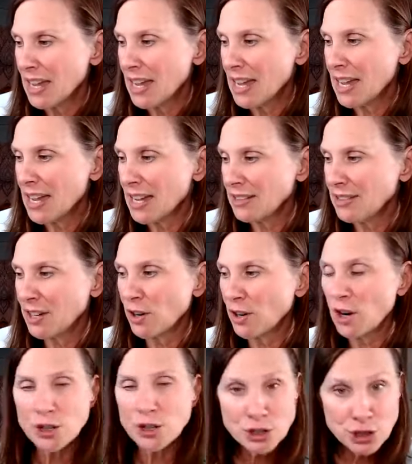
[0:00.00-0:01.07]
and
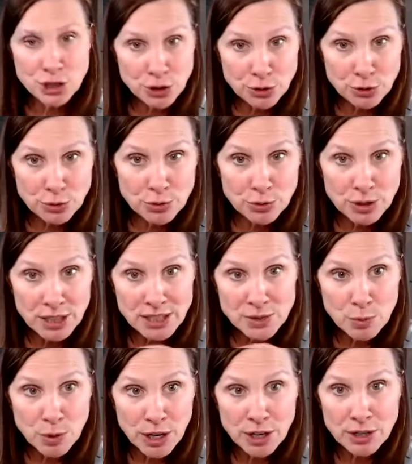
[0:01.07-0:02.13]

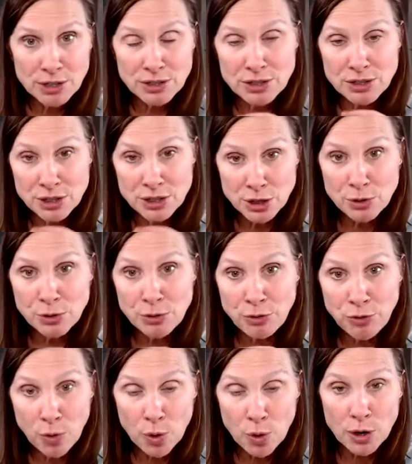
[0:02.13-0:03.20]
it's where two
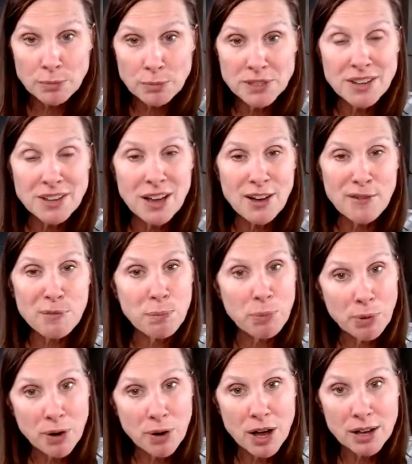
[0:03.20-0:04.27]
forms of
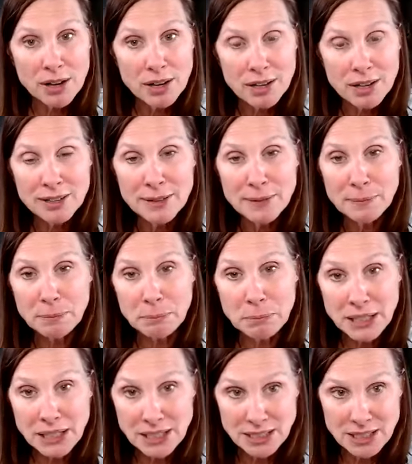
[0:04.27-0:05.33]
prana
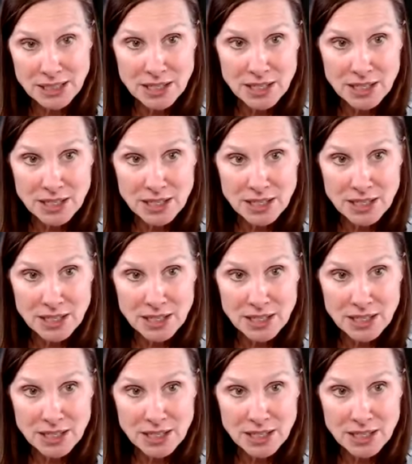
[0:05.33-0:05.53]
meet.